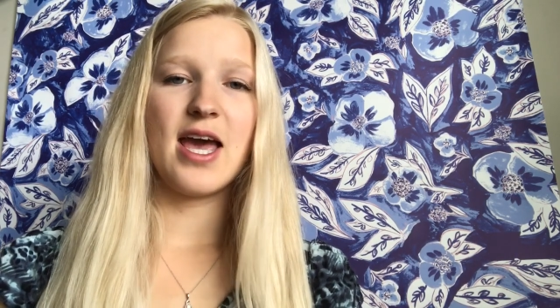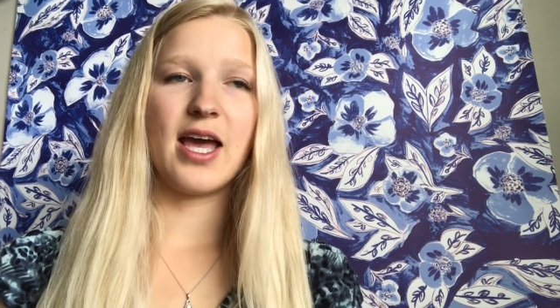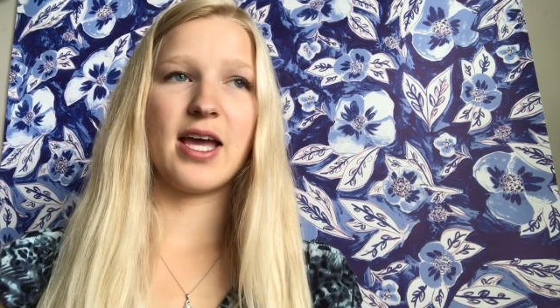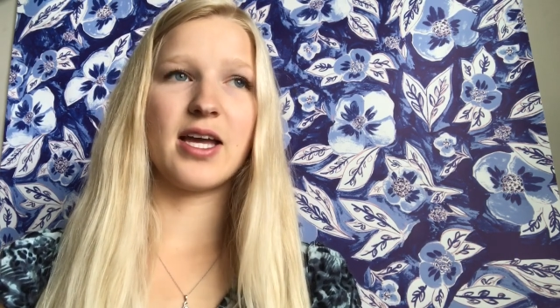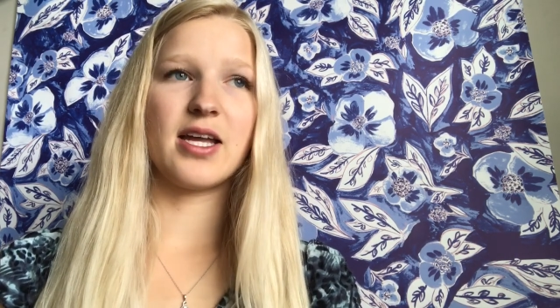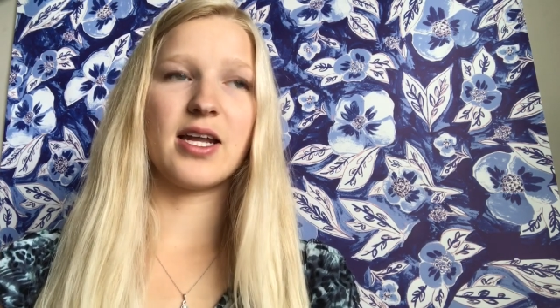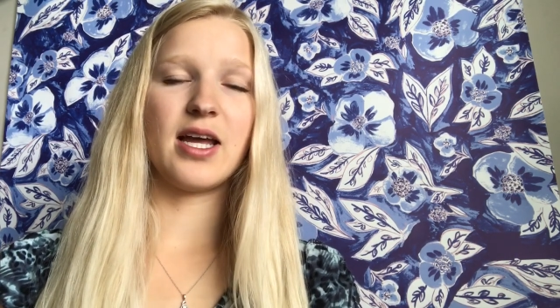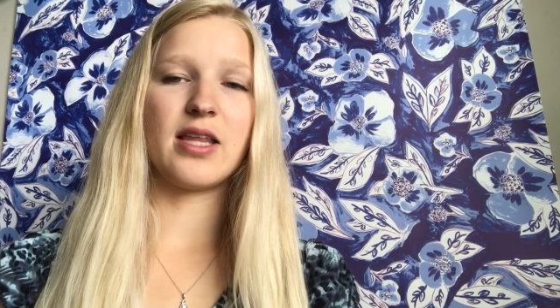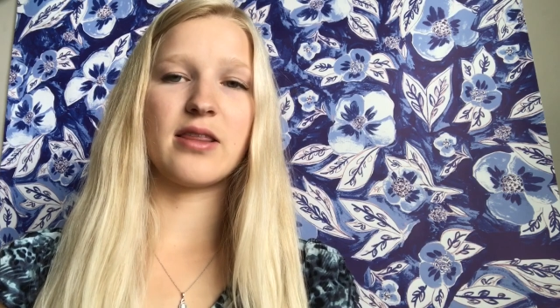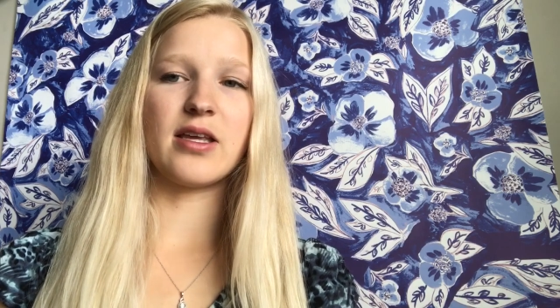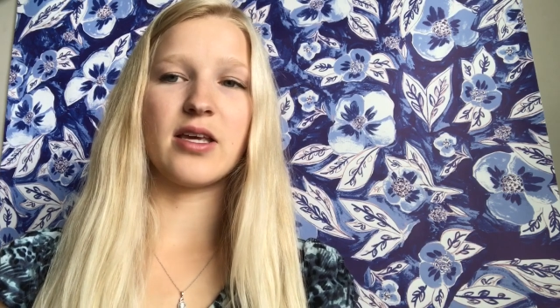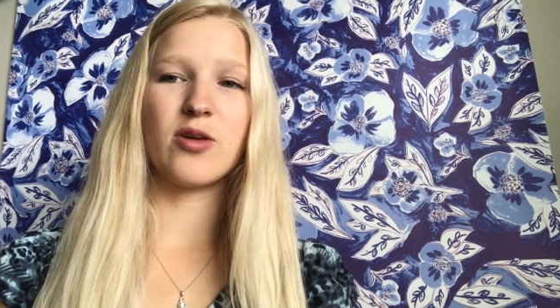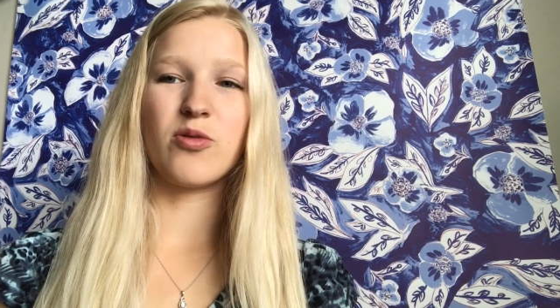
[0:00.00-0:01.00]
And I
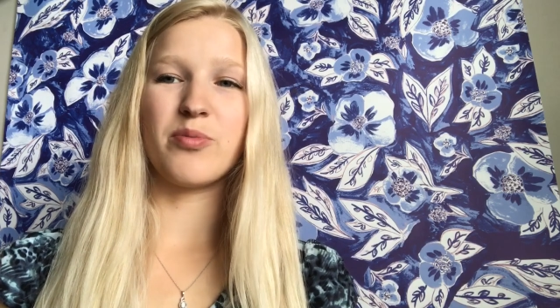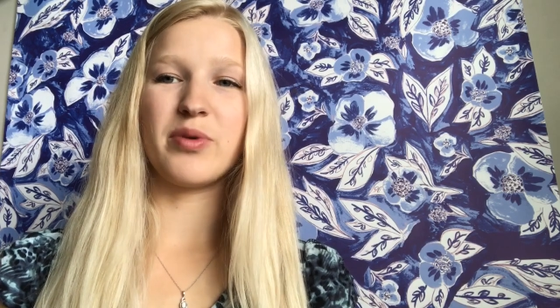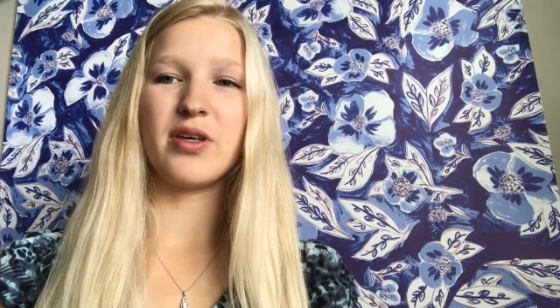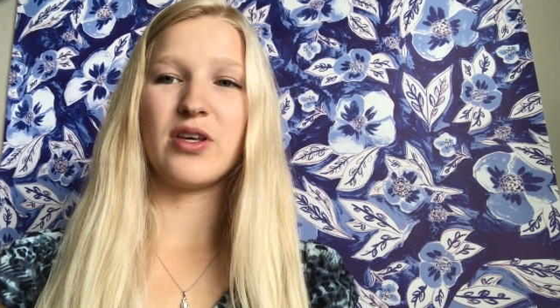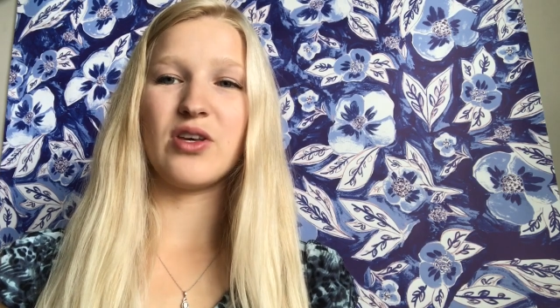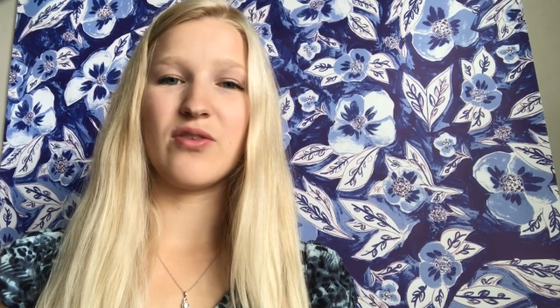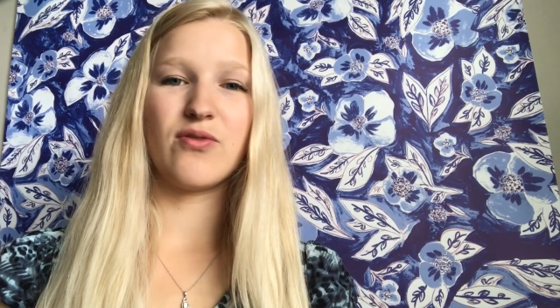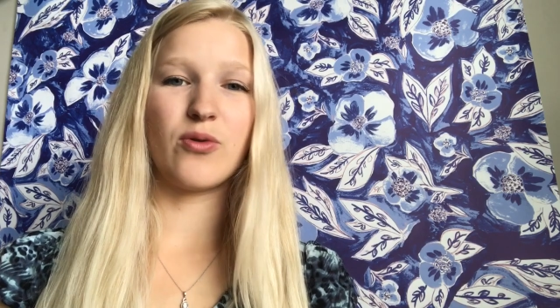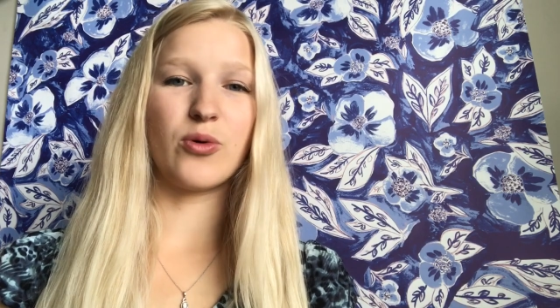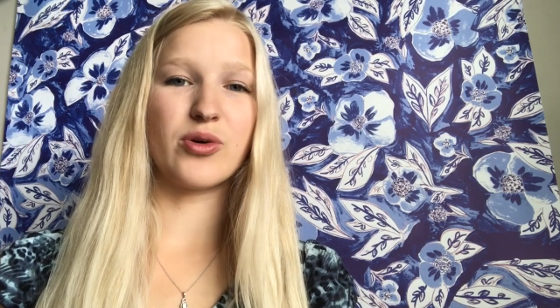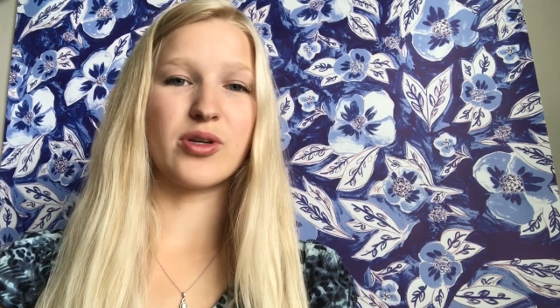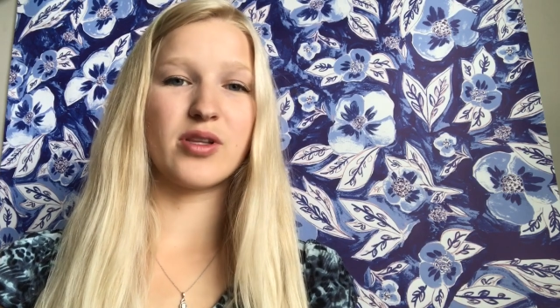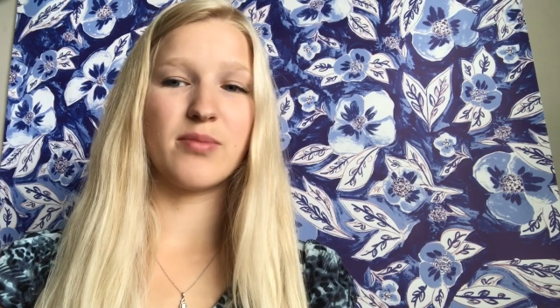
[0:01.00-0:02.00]
think it will be
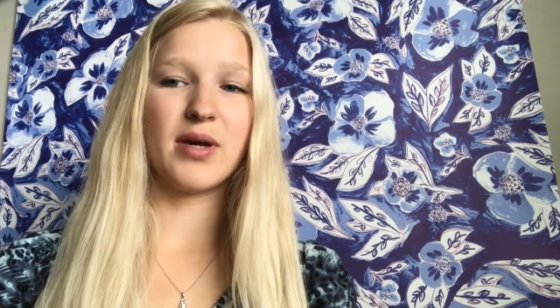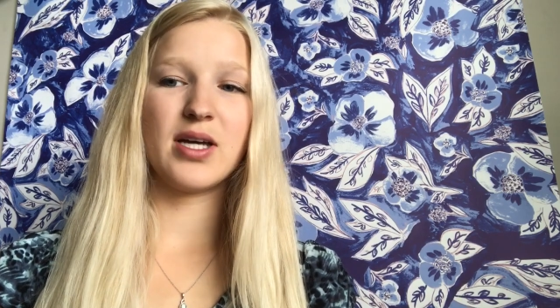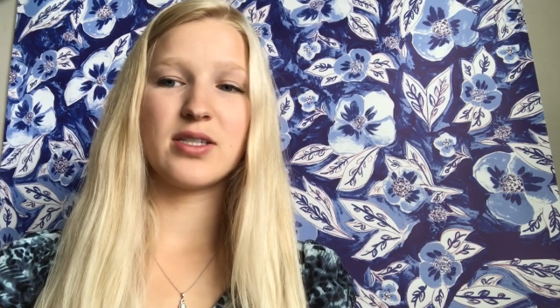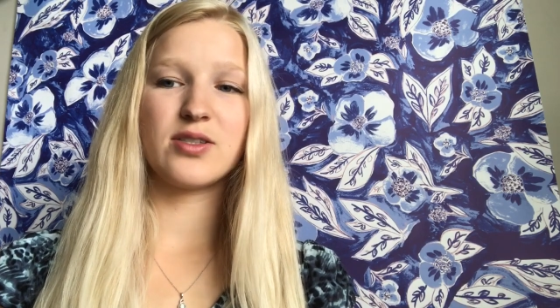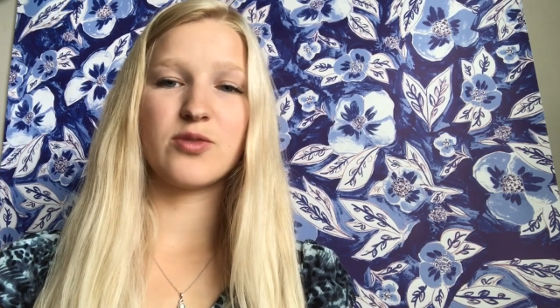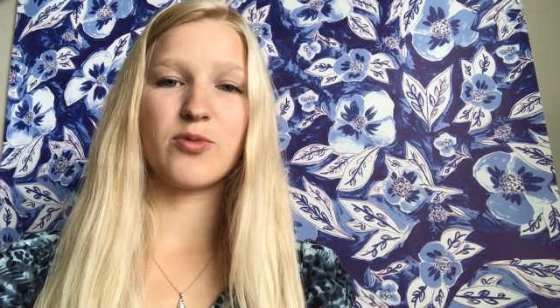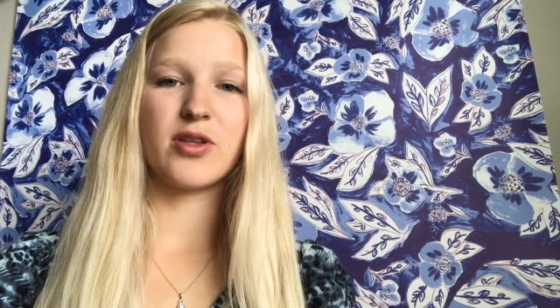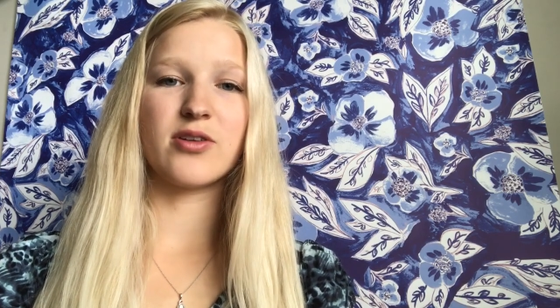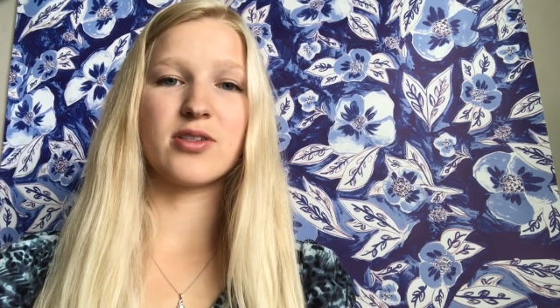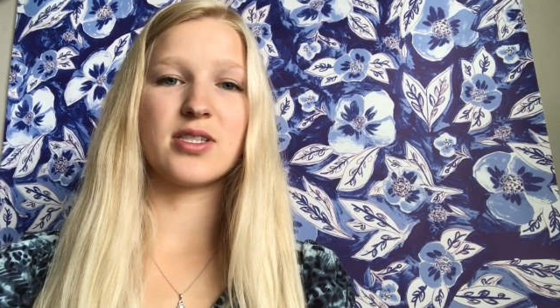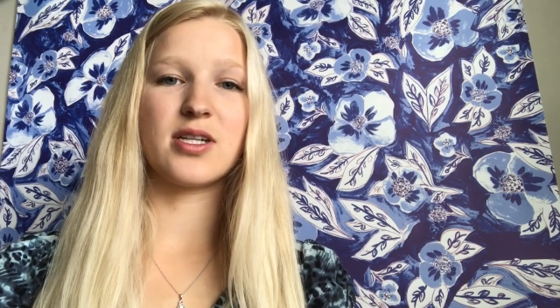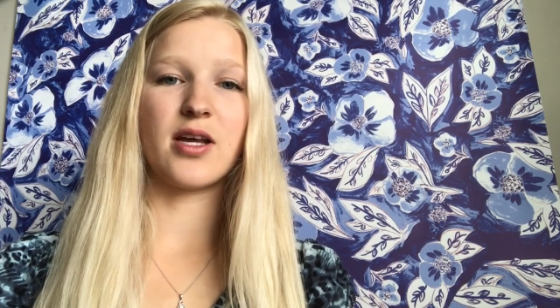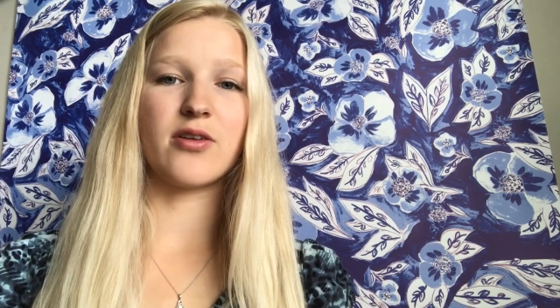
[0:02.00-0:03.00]
for the best, whether
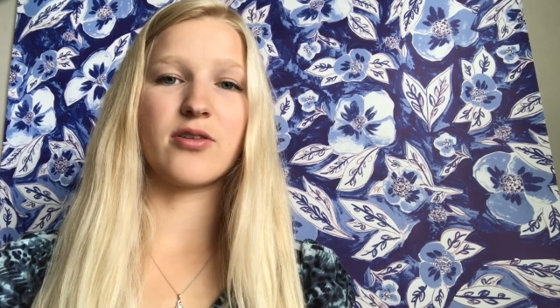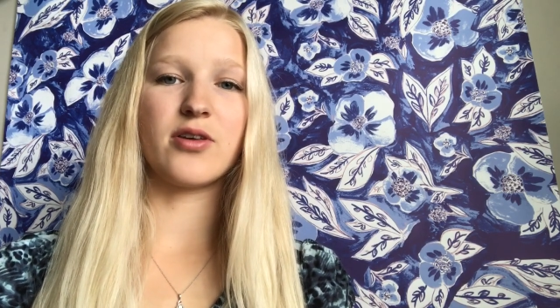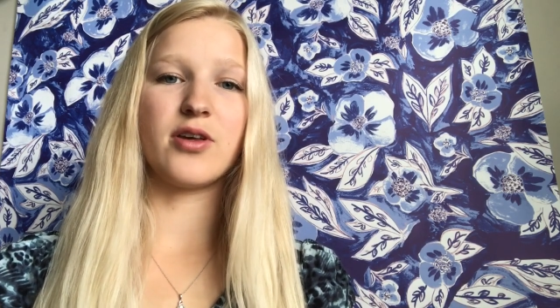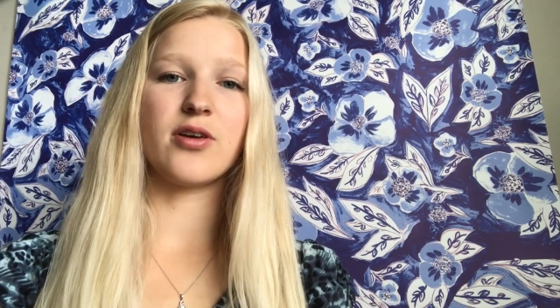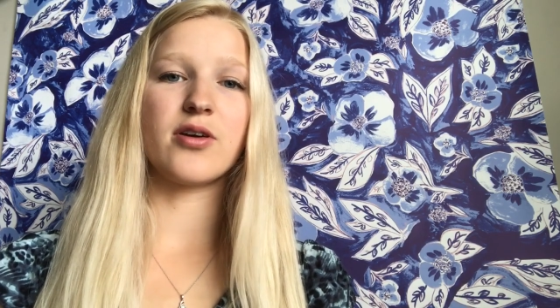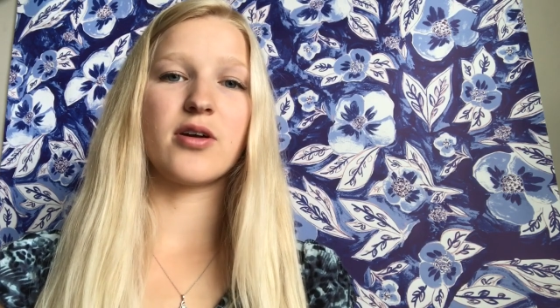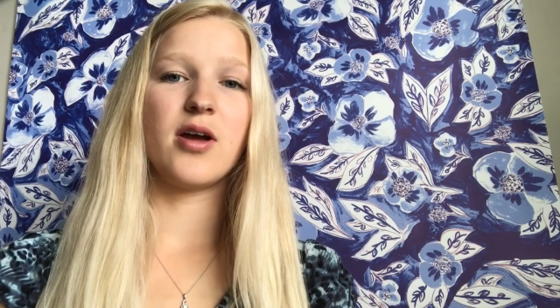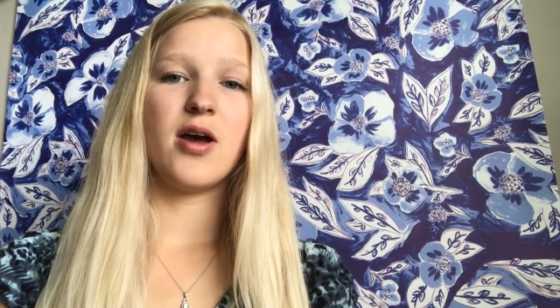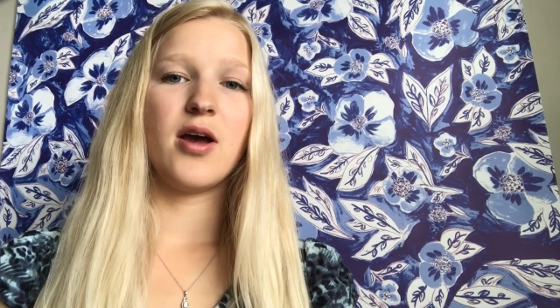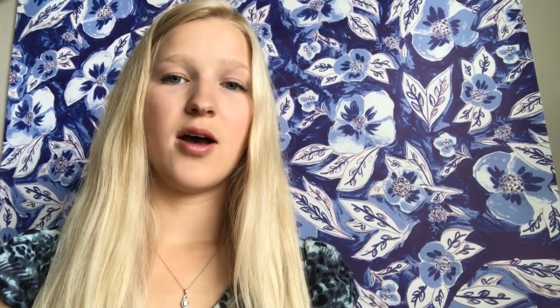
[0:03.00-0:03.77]
it's another year